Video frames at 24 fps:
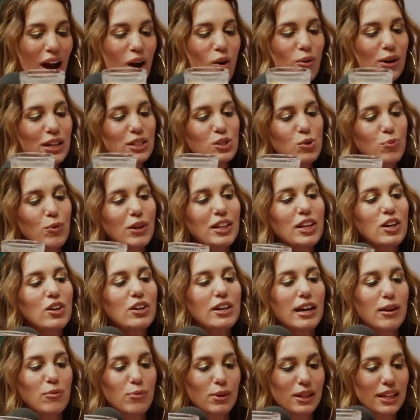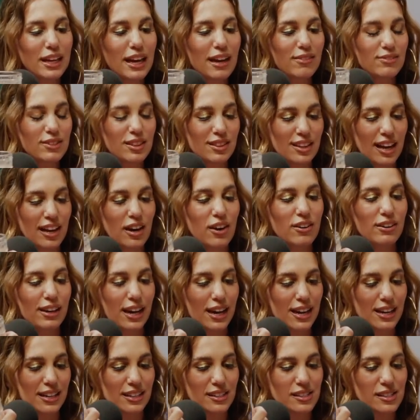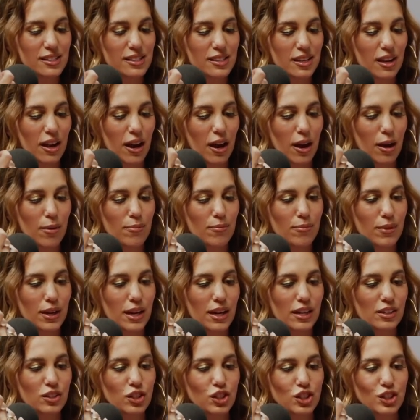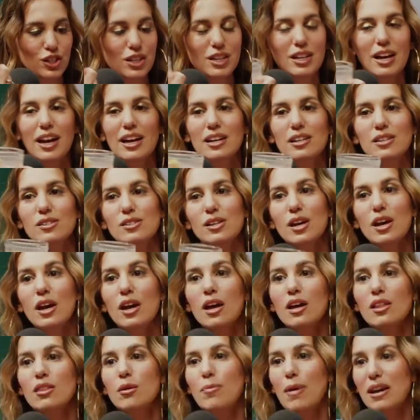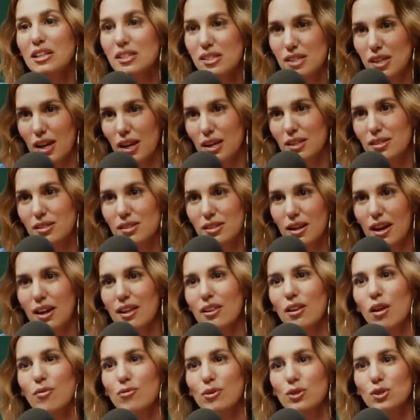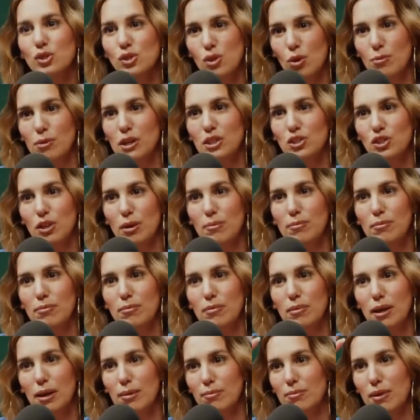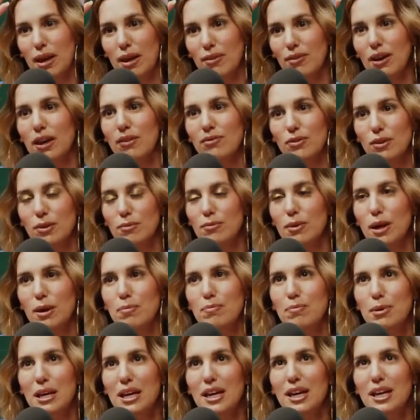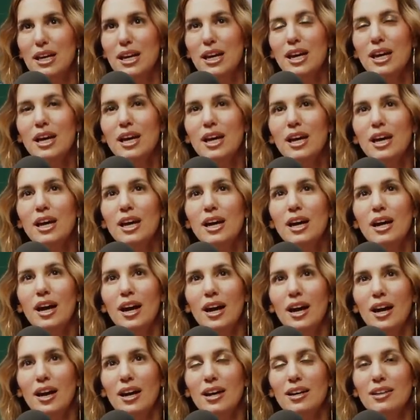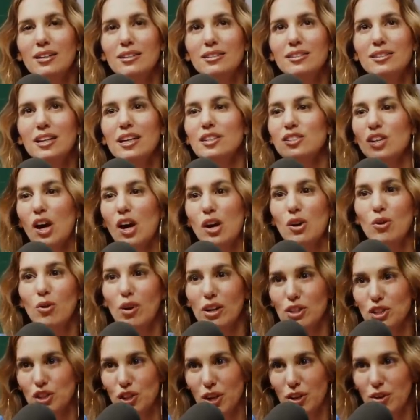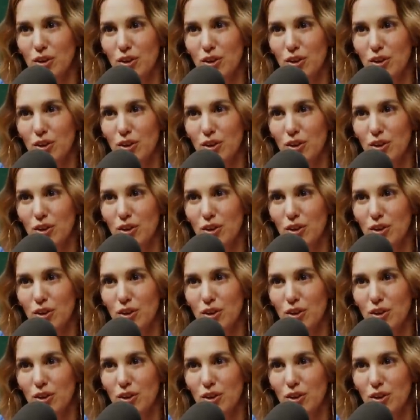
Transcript: Wow, it's really good. I really have to thank our guest. Mm. Um, and she has the best taste. I love her so much. I'm I'm I have a, a big uh, TikTok crush